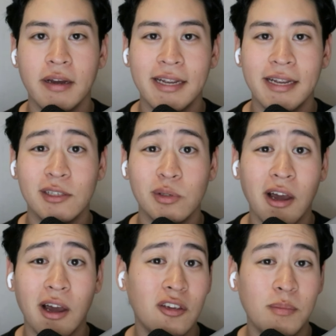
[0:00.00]
financial
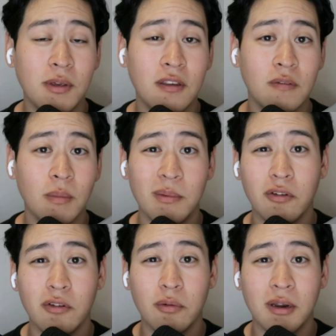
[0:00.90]
documents,
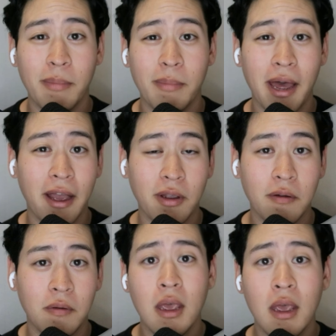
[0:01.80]
maybe a little bit of
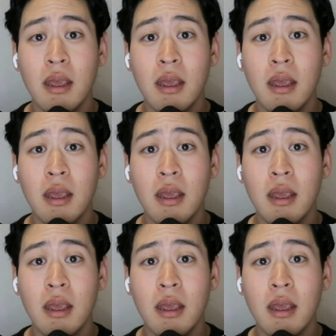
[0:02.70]
background.